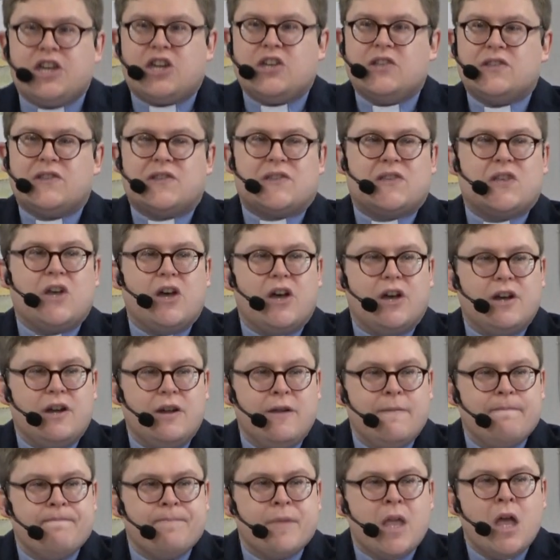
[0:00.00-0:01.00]

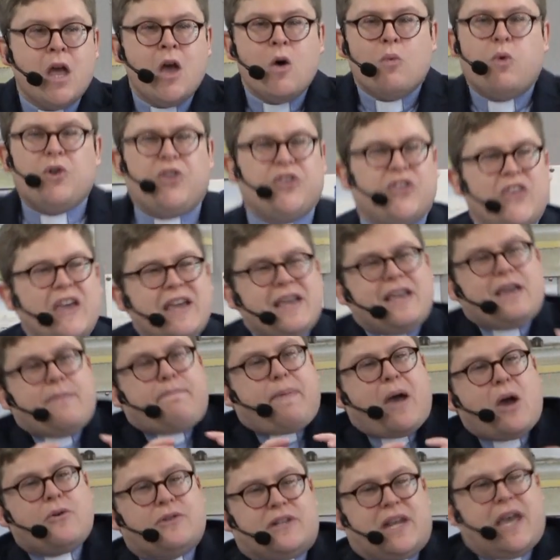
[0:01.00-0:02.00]
concern, would think
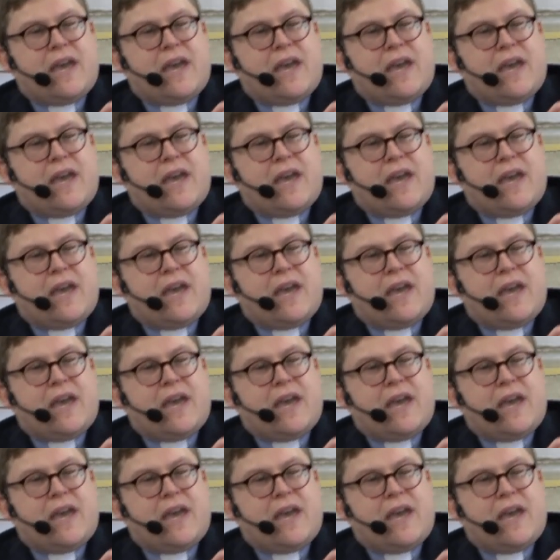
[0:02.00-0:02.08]
about